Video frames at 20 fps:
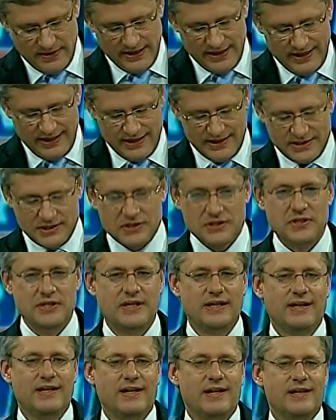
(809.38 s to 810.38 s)
it is
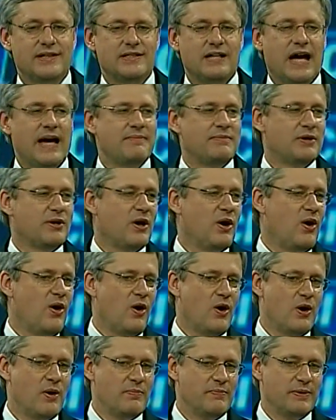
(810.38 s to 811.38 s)
time to go
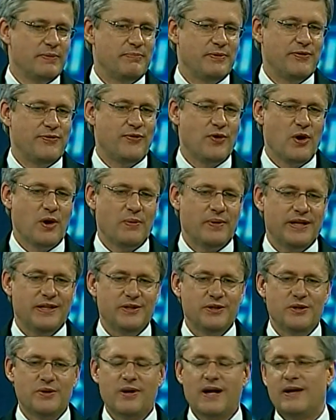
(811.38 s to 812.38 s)
home, but before we
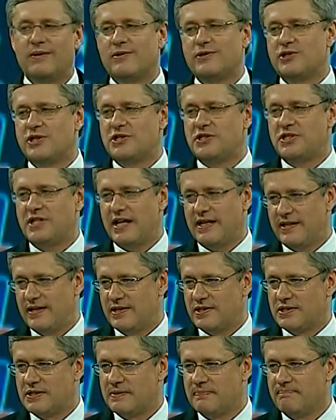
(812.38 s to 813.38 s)
do, I will just say
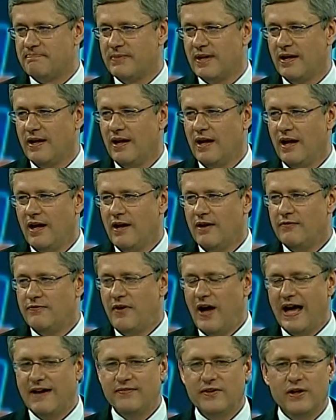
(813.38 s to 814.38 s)
this.
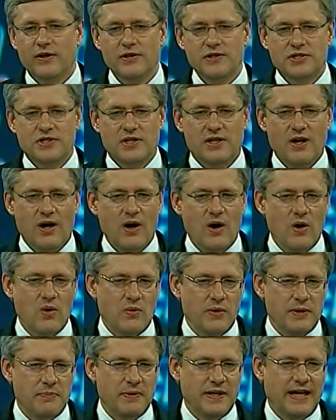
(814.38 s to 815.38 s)
5 years ago,
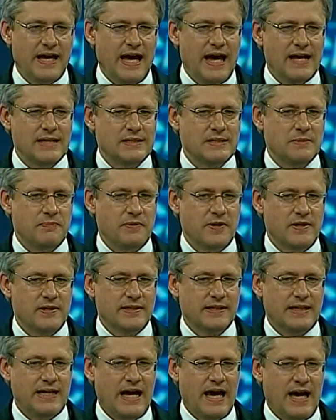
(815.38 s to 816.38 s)
we began to build
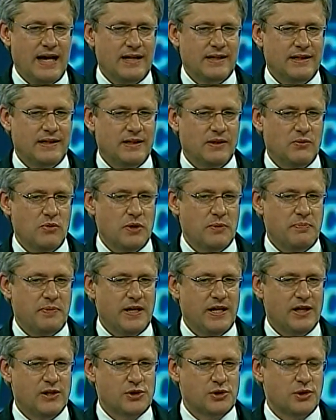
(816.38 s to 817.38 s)
a Canada that would
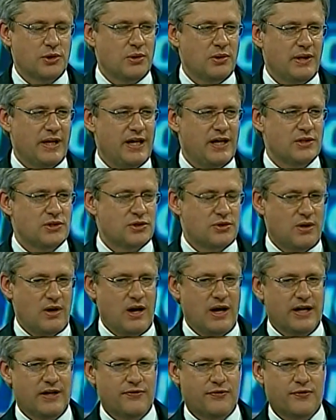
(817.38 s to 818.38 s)
be truly
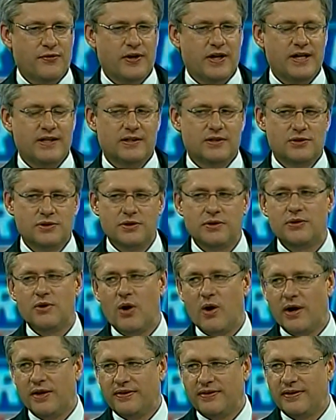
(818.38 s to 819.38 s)
strong and free, the true
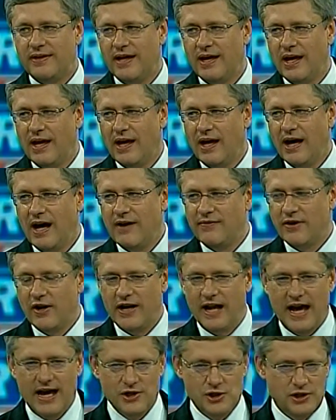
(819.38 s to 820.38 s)
north of our
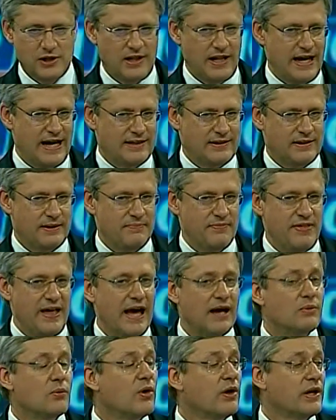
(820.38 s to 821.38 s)
national anthem.
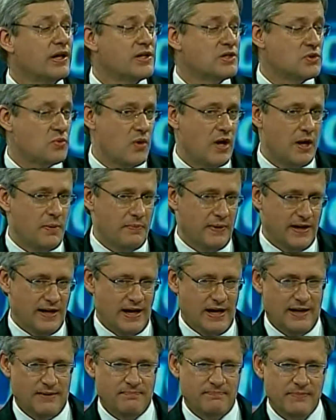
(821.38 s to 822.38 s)
That work is well
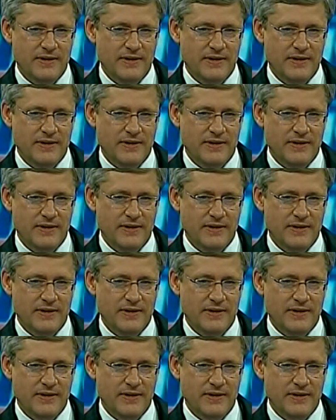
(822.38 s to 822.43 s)
begun,